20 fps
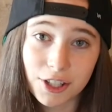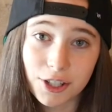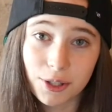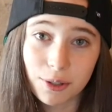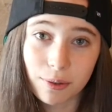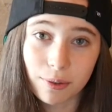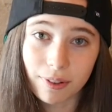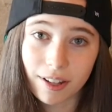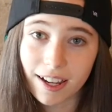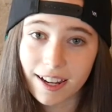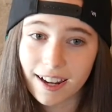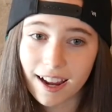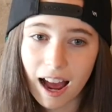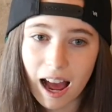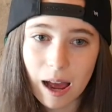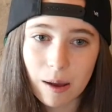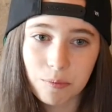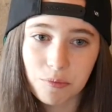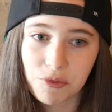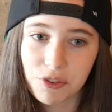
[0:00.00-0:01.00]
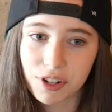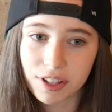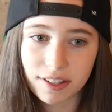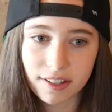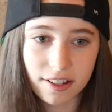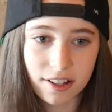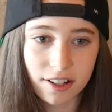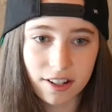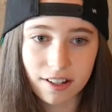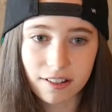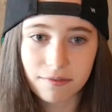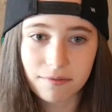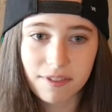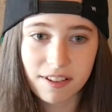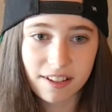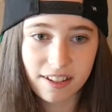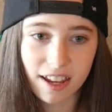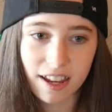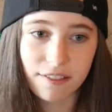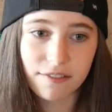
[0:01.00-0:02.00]
you. Like, I'm really good at
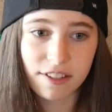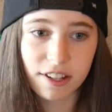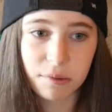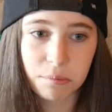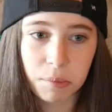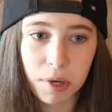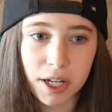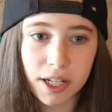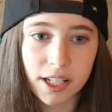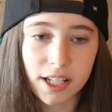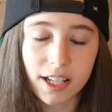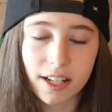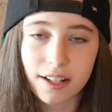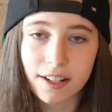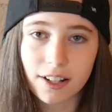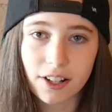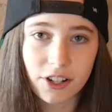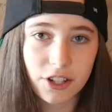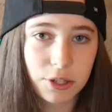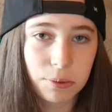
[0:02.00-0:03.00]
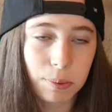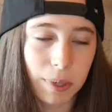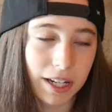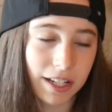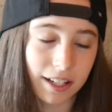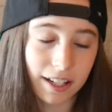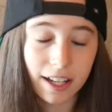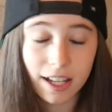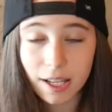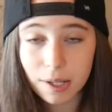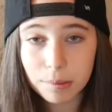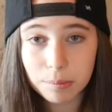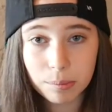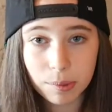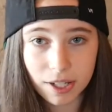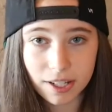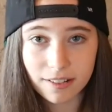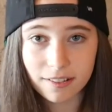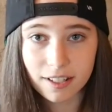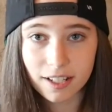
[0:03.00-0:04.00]
saving money and not spending it,
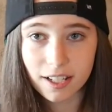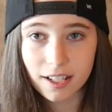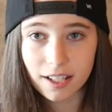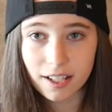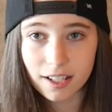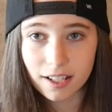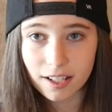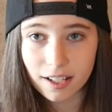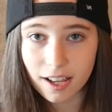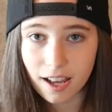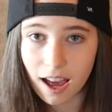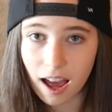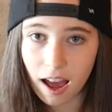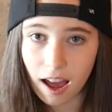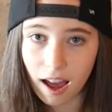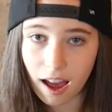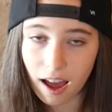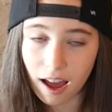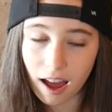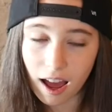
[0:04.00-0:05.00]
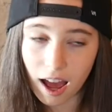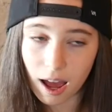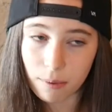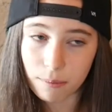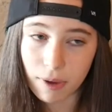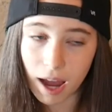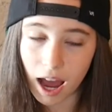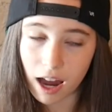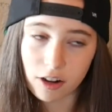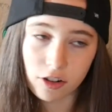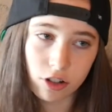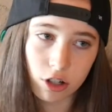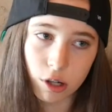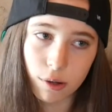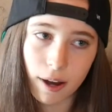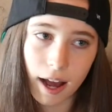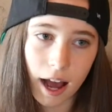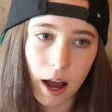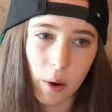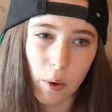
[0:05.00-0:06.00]
but I don't
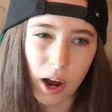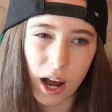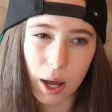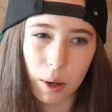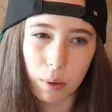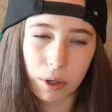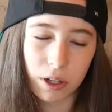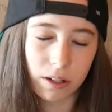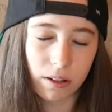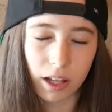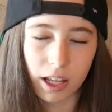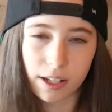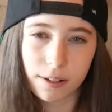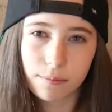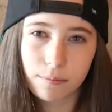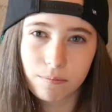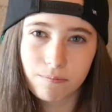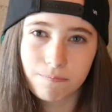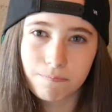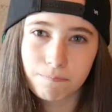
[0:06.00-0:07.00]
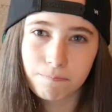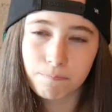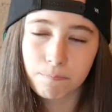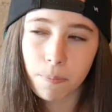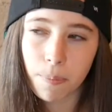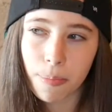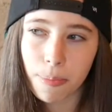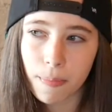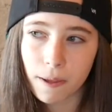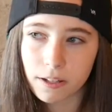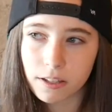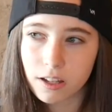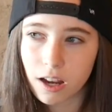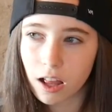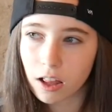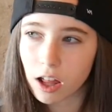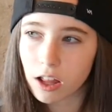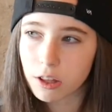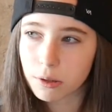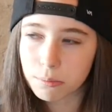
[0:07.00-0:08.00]
know how I would like
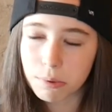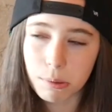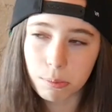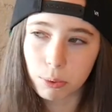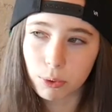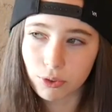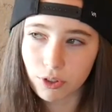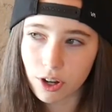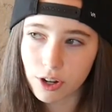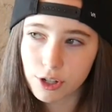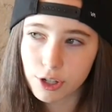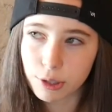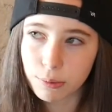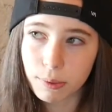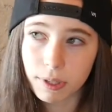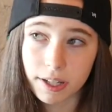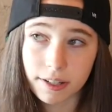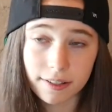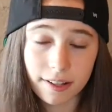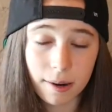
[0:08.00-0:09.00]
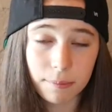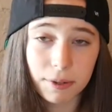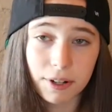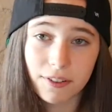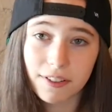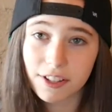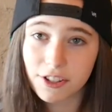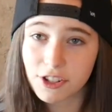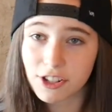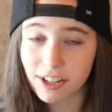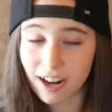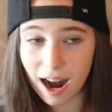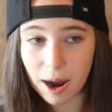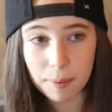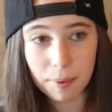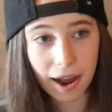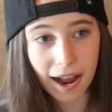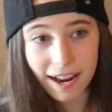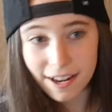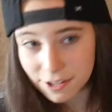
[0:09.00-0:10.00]
tell other people not to, because I'm not really sure
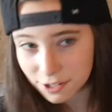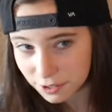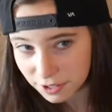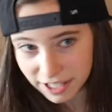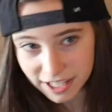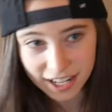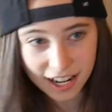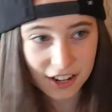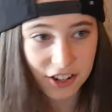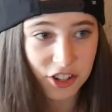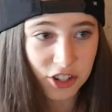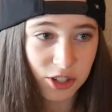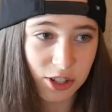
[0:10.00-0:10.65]
how I do it. I